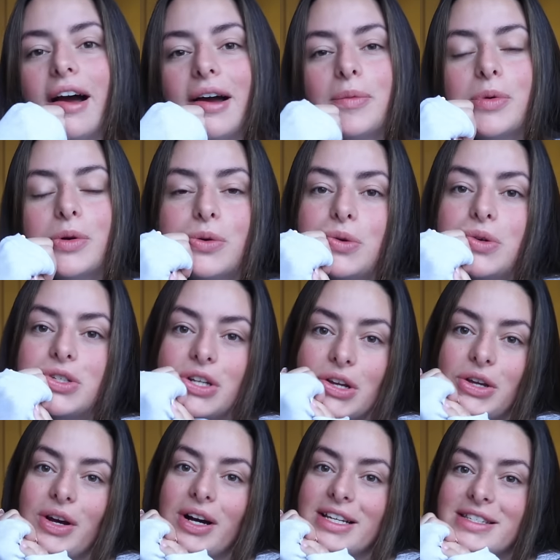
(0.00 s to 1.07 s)
I will show
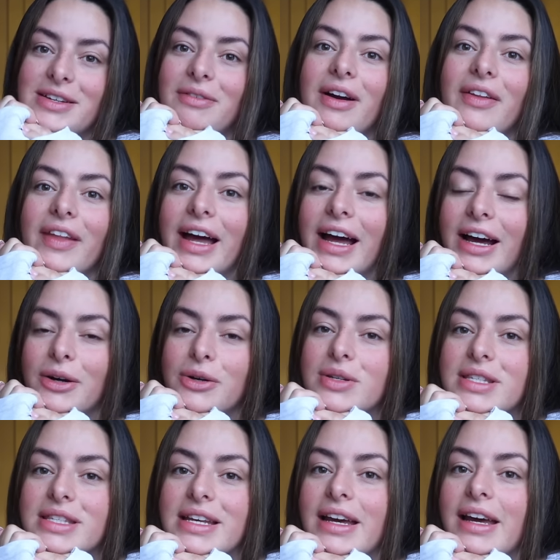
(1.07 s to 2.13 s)
you guys around the
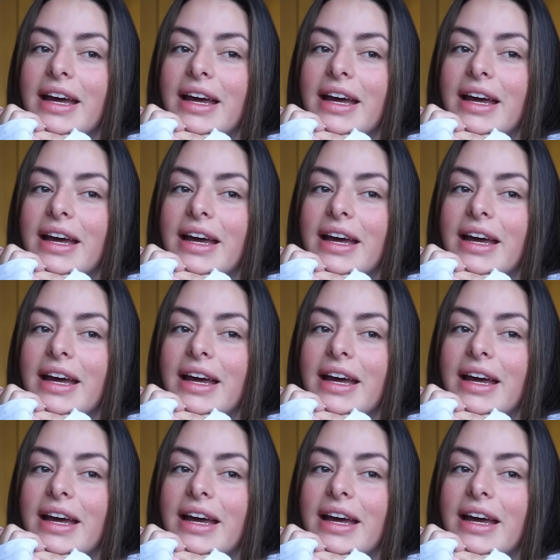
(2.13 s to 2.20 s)
house